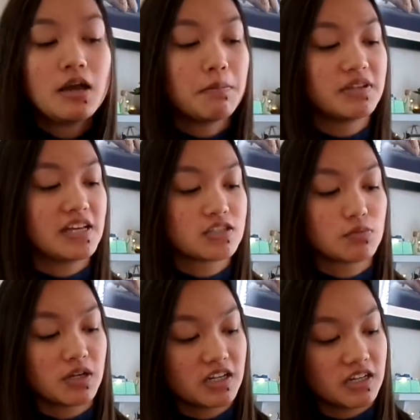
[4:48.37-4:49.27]
but that's
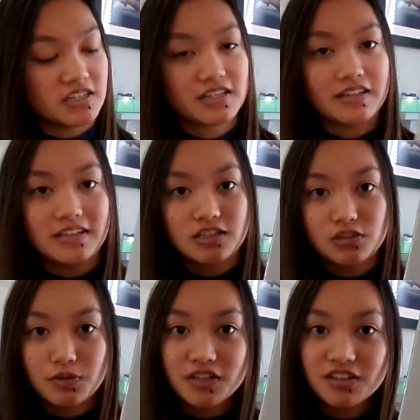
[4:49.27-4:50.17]
what it is, and this is
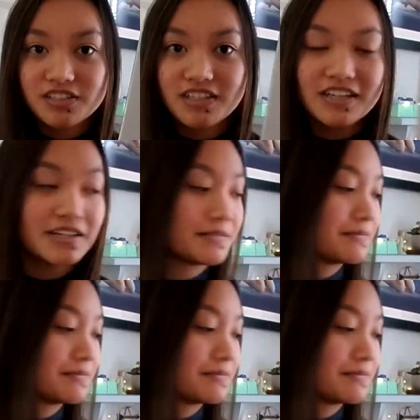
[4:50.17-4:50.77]
what it looks like.